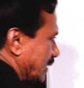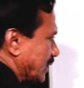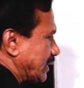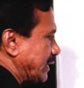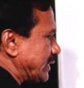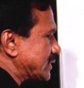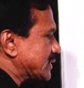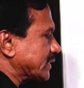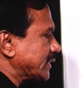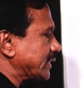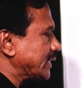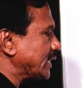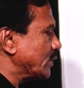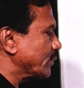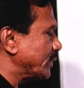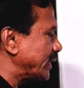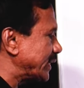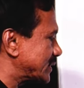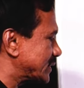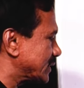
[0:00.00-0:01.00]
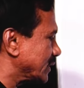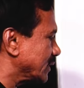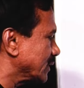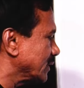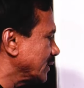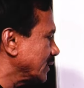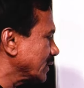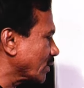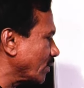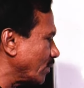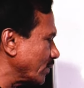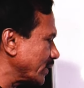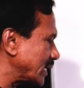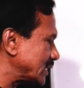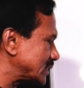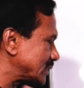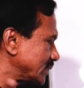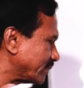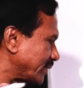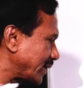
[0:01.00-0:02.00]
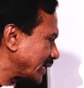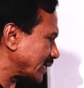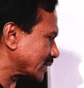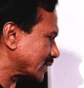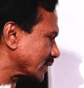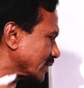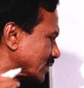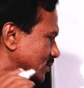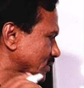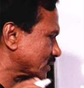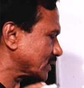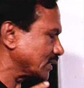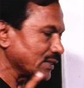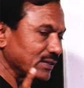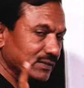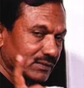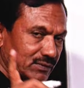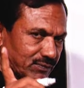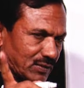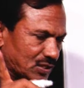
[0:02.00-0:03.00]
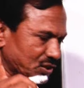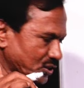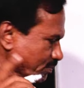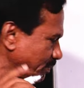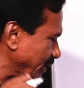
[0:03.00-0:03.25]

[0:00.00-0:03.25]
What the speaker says: discrete units called as the factors. First